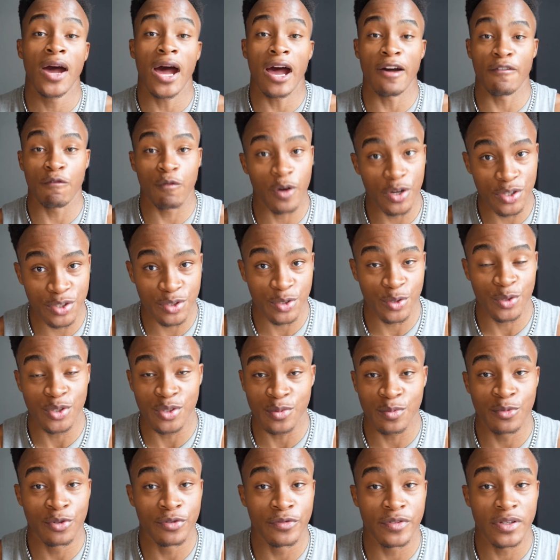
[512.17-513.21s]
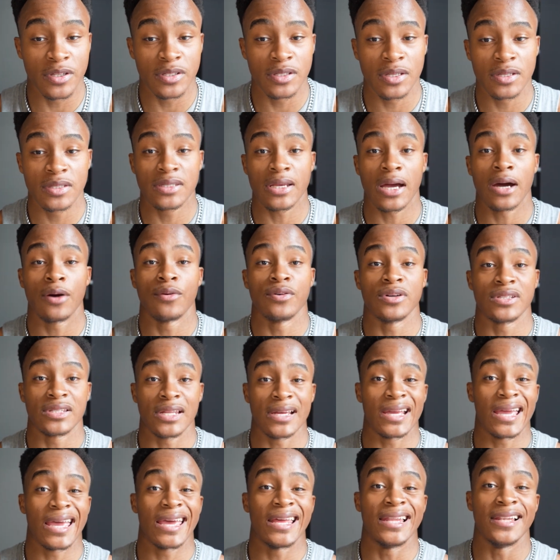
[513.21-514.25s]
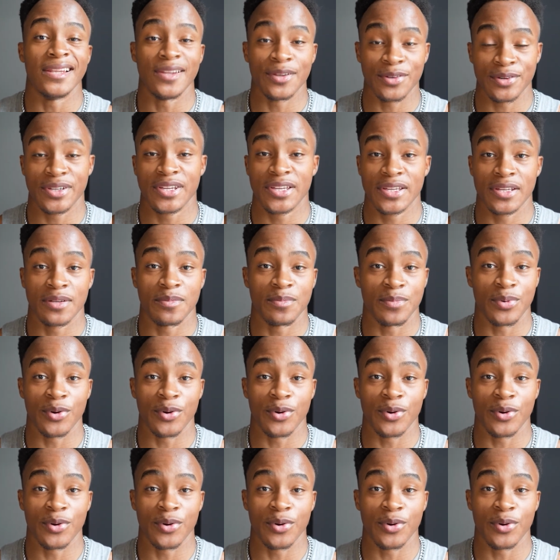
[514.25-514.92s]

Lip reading: I've watched those movies since I was like a little kid,